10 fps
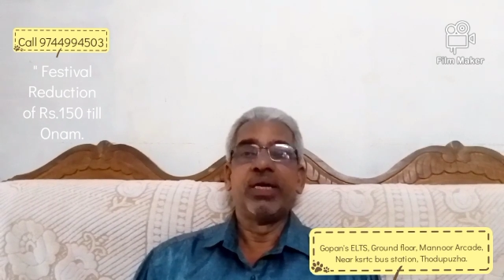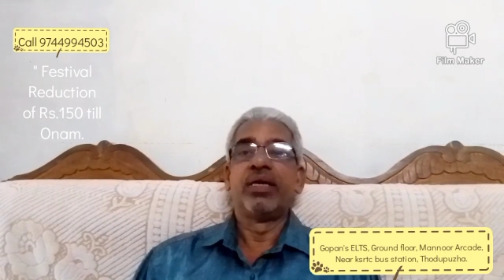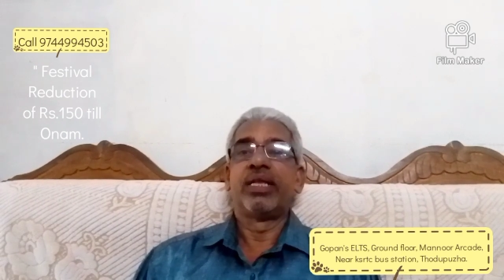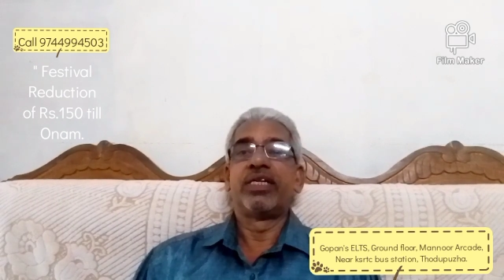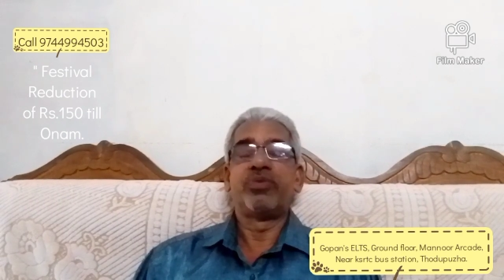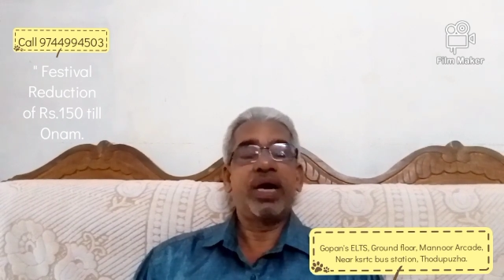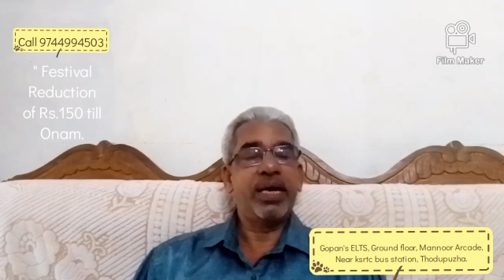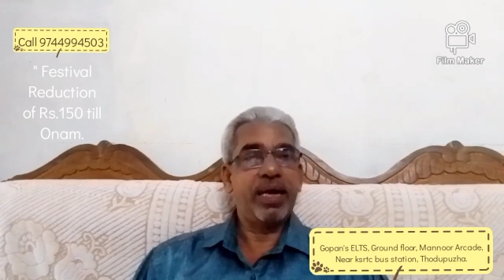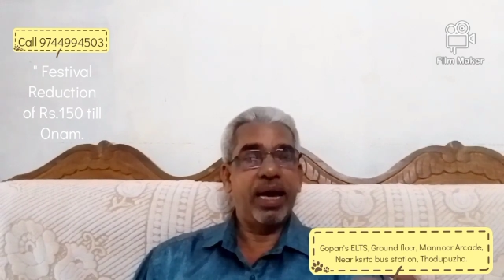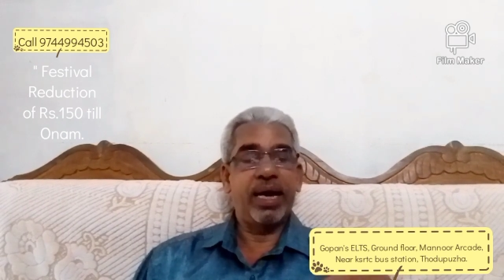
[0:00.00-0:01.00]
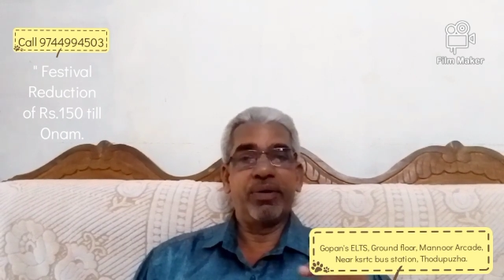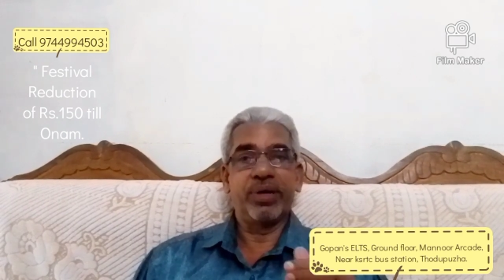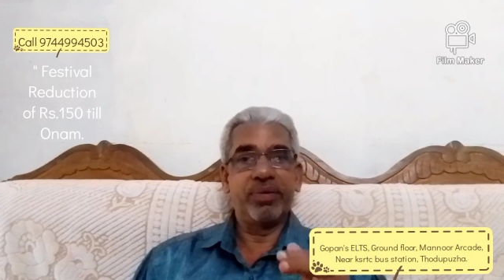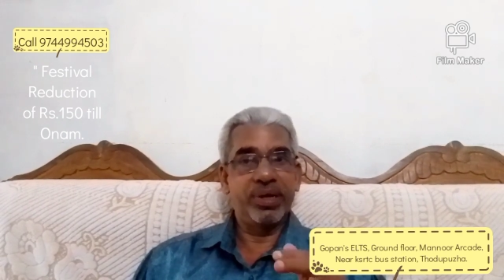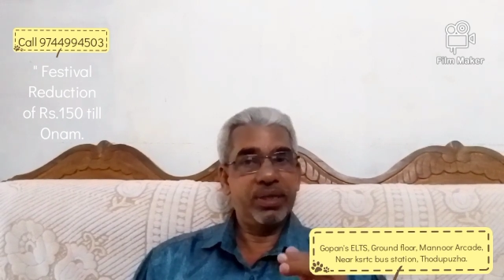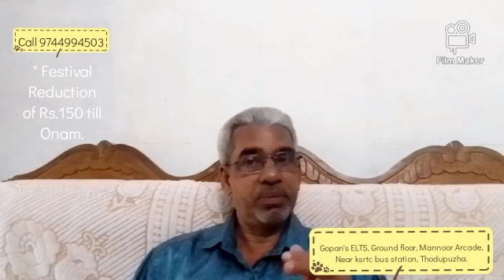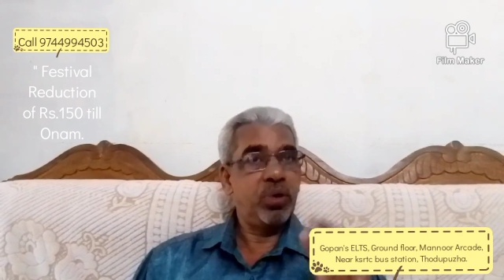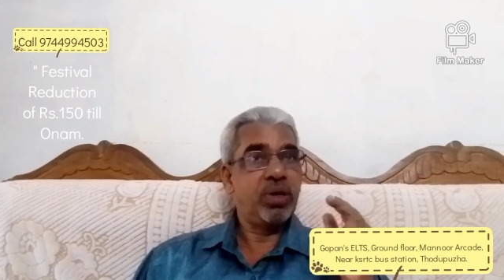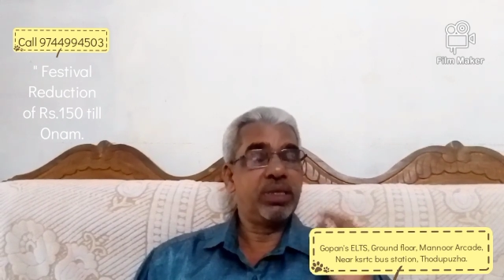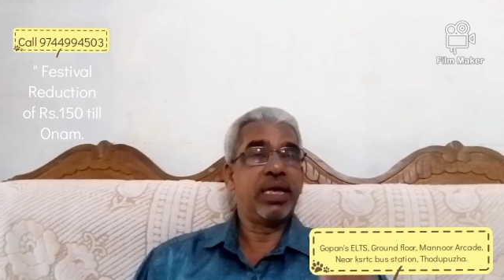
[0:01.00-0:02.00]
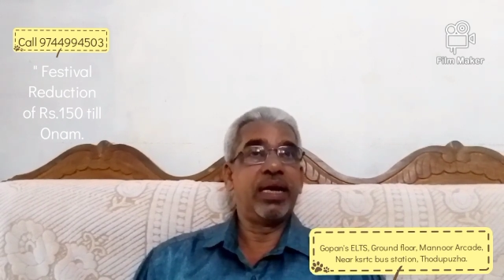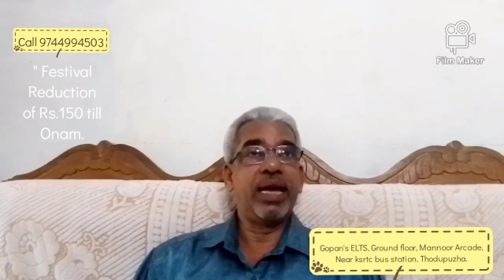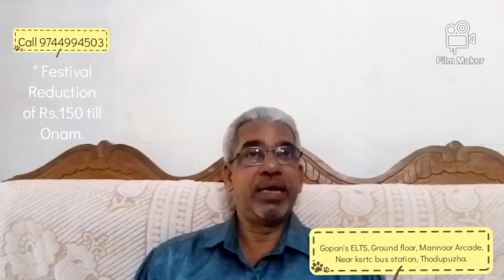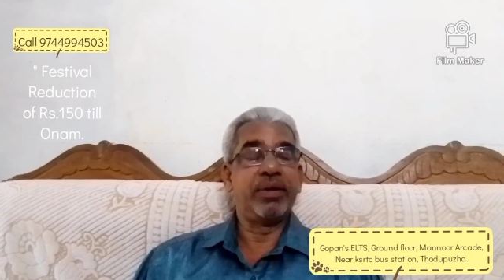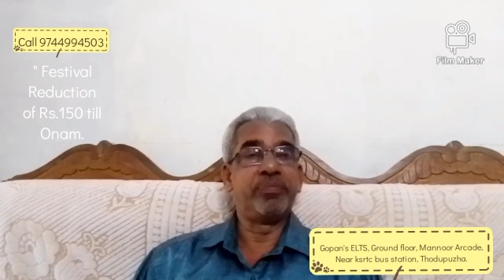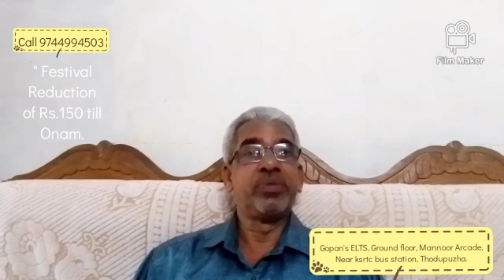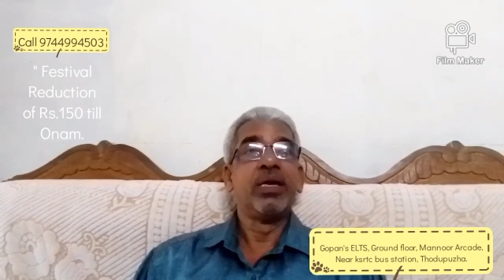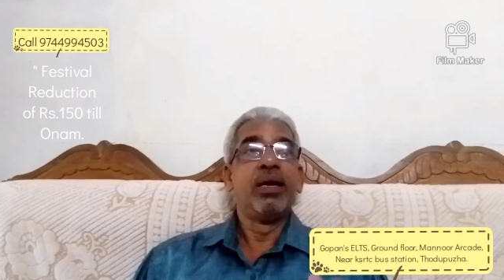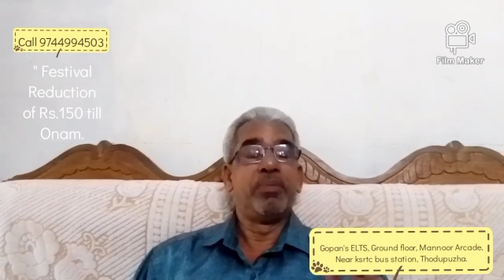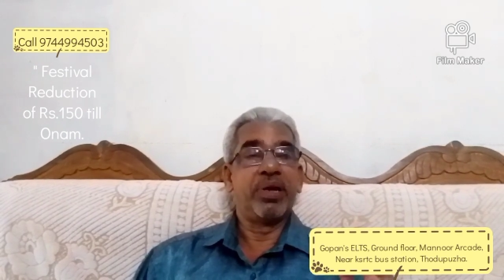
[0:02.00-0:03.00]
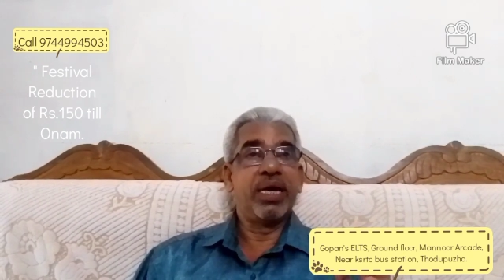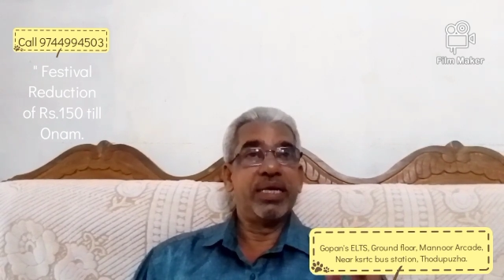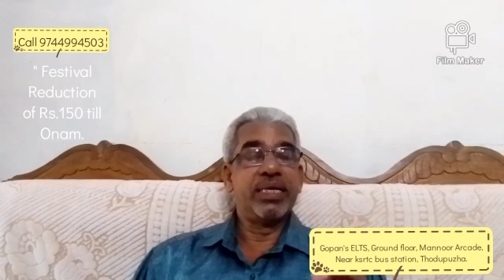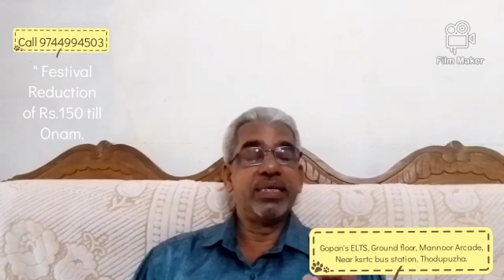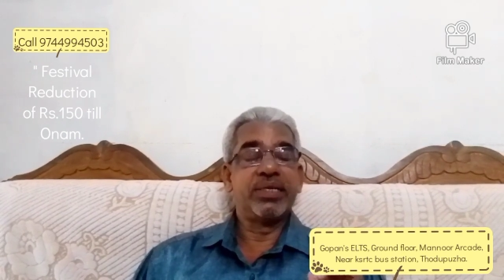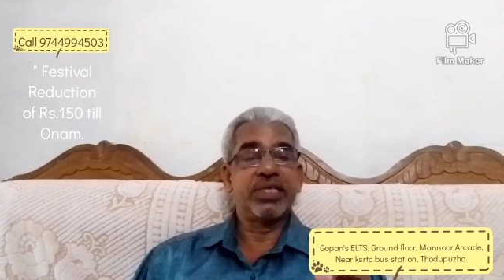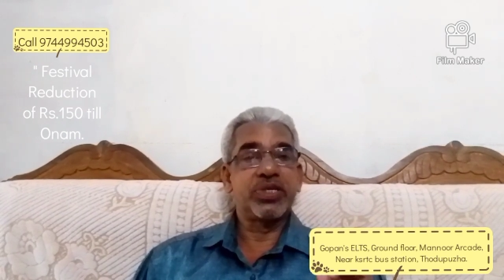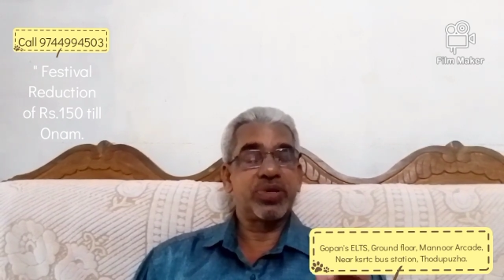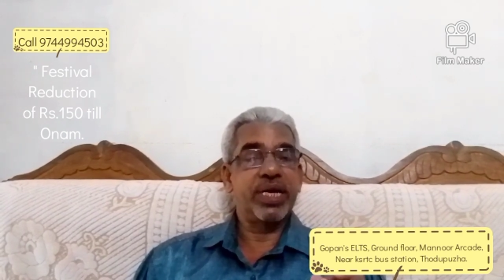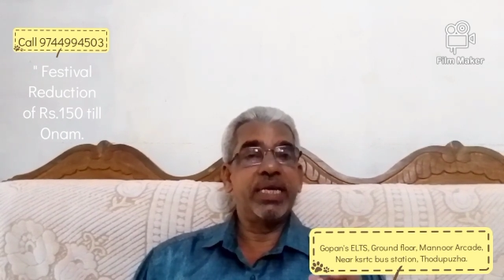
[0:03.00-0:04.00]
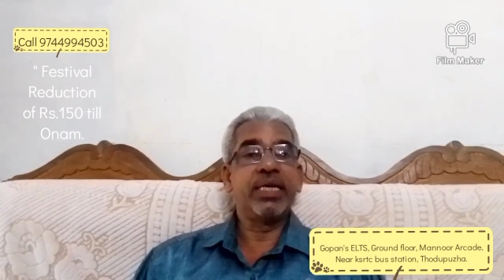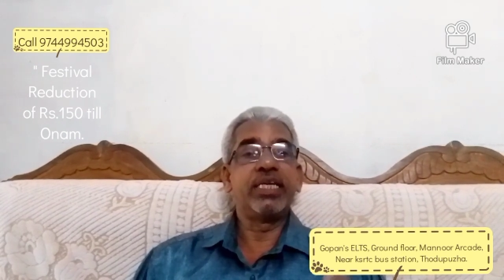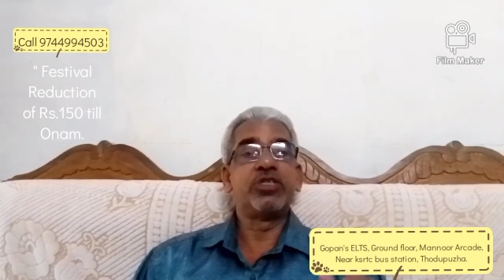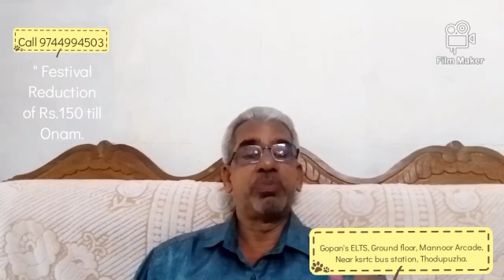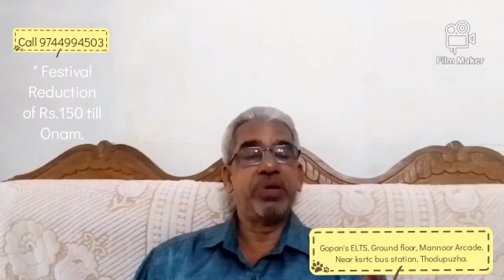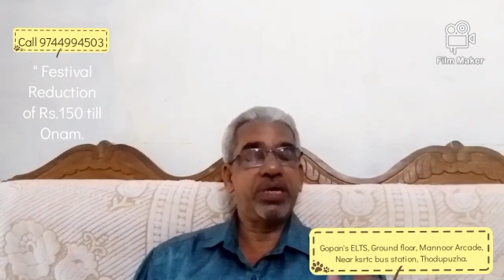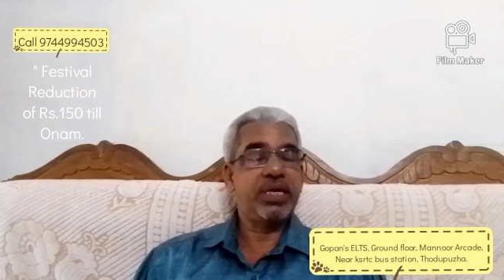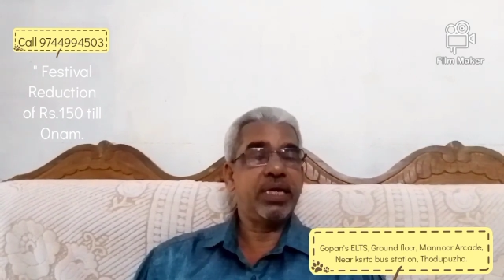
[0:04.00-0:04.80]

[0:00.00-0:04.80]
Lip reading: That's why I have given the book the name Pre-ELTS Training in Speaking and